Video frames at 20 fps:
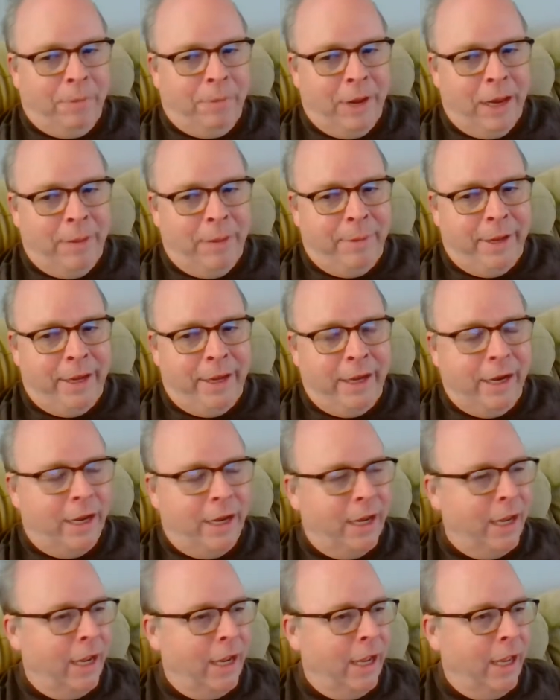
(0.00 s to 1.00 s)
baby
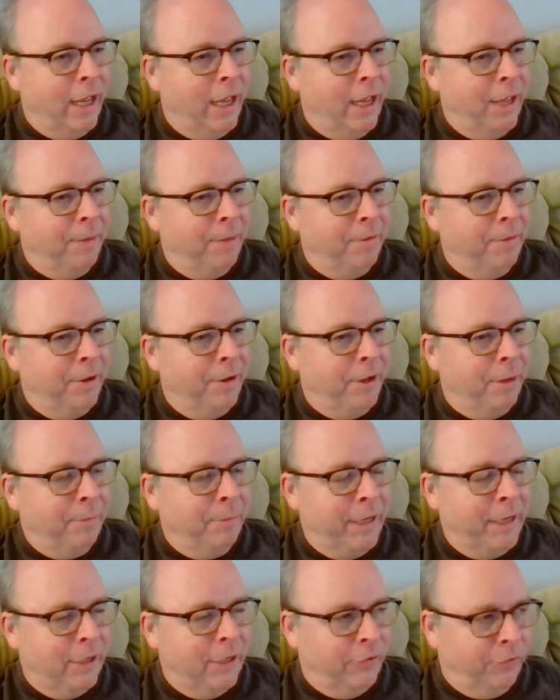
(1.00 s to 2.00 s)

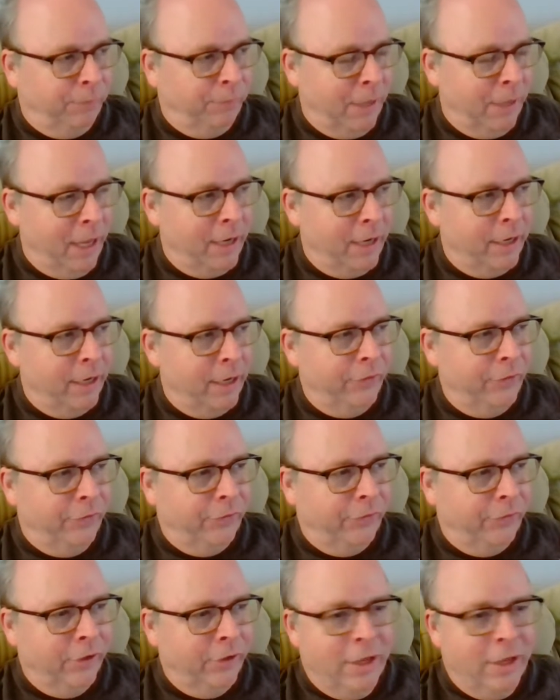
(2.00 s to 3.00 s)
Amica
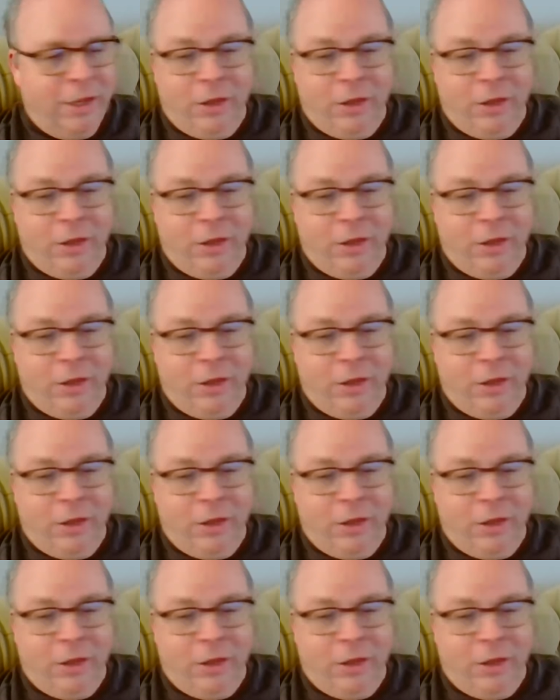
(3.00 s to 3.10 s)
splendens.